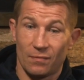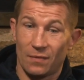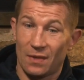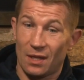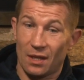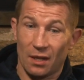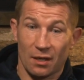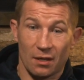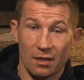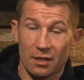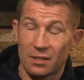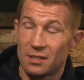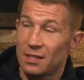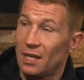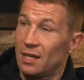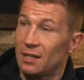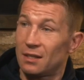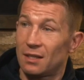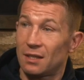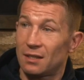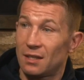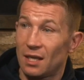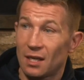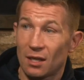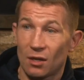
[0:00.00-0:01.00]
like I said,
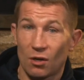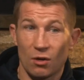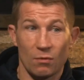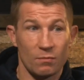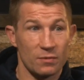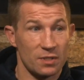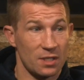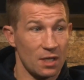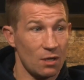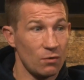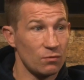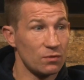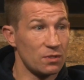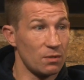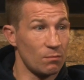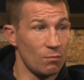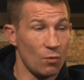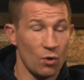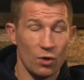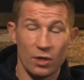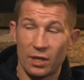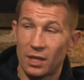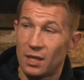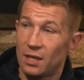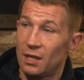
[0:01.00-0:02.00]
the thing comes down to
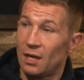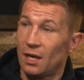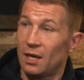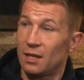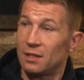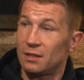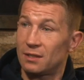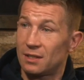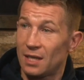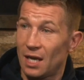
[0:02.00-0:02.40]
money and